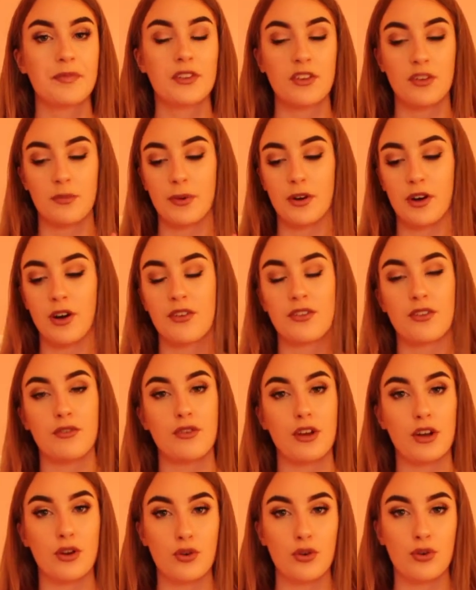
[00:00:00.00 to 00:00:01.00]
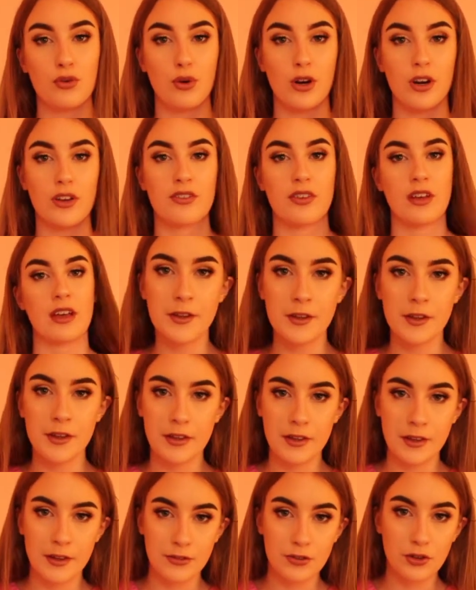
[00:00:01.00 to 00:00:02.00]
just because they're really good quality.
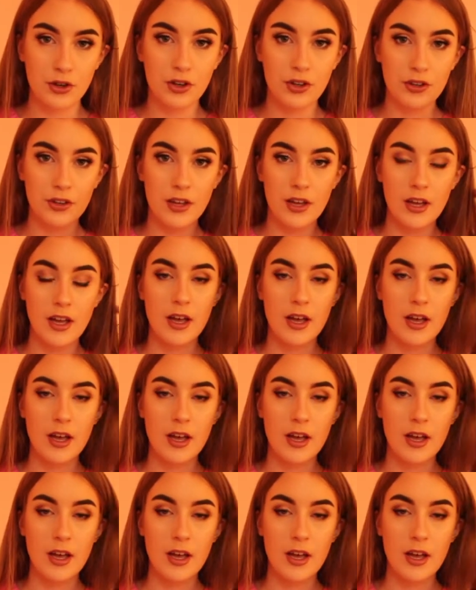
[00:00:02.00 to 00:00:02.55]
Don't